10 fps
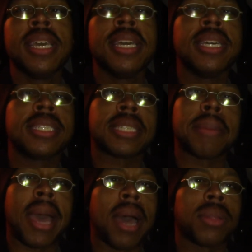
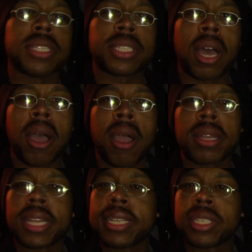somehow the
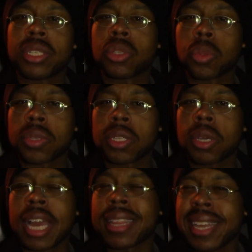tar led to super
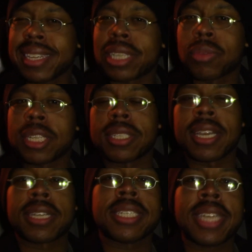soldier. I think that's what he
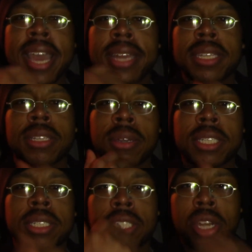said because he had, you know,
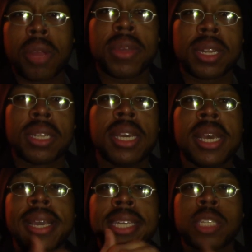he's German,
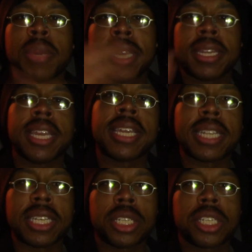speaking
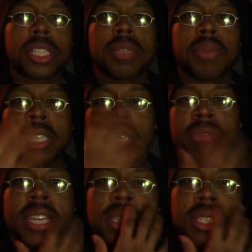English, but his
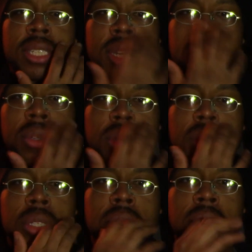face is also des-
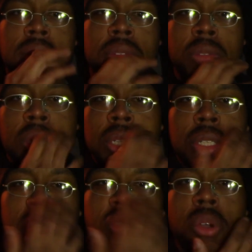
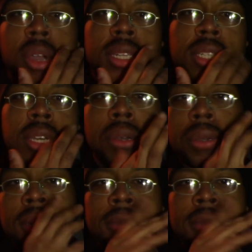destroyed, so